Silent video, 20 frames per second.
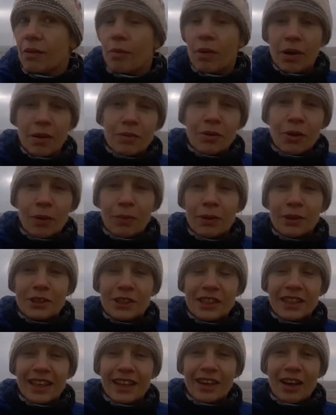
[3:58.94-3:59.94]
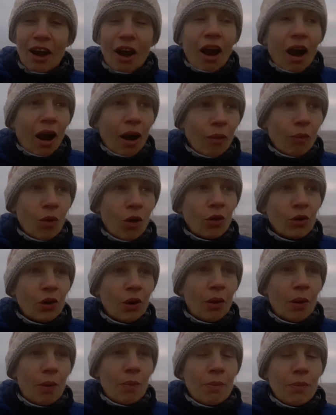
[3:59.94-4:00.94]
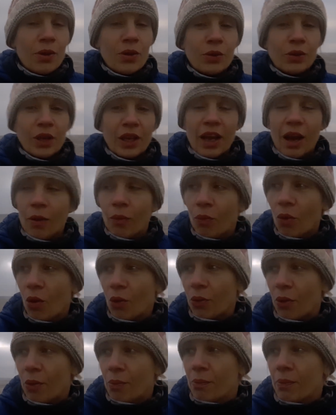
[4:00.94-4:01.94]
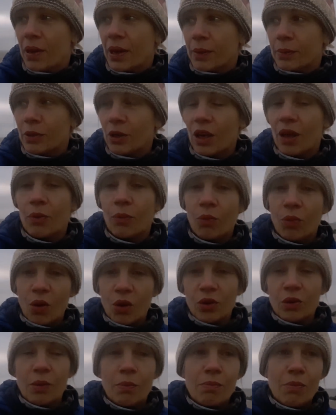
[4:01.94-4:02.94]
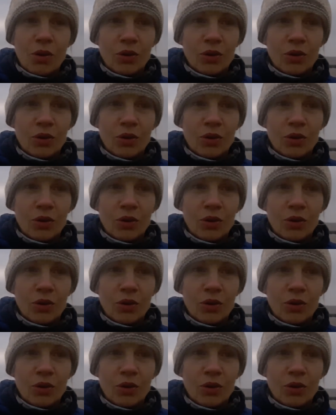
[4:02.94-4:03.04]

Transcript: but I'm not busting it out. I want moody, I want minimal, I want